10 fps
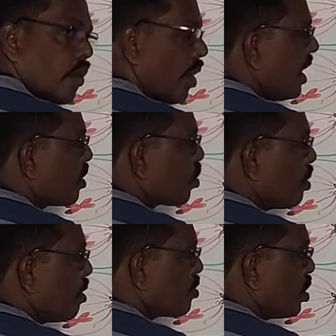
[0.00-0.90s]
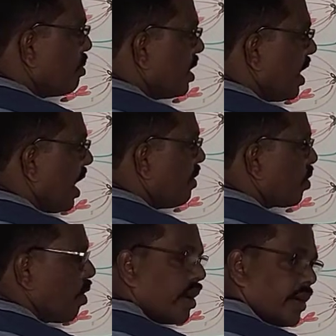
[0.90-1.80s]
white chromosome. They
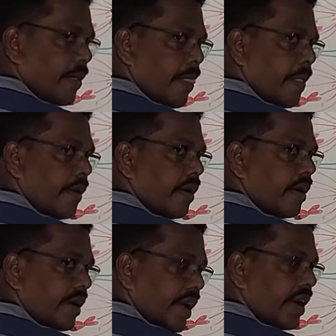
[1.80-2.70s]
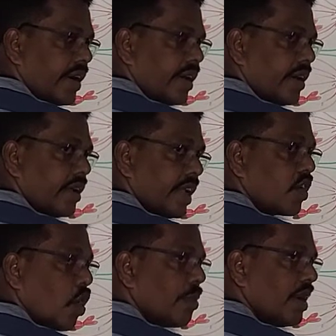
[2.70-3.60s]
having what? Red
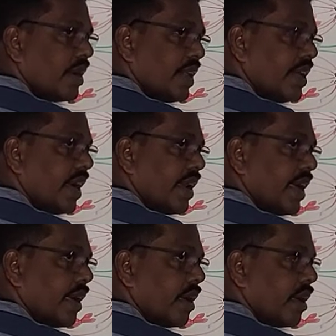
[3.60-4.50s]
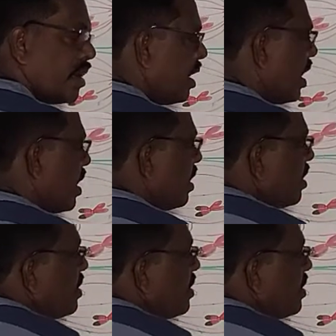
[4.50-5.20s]
recombinant DNA. Yeah.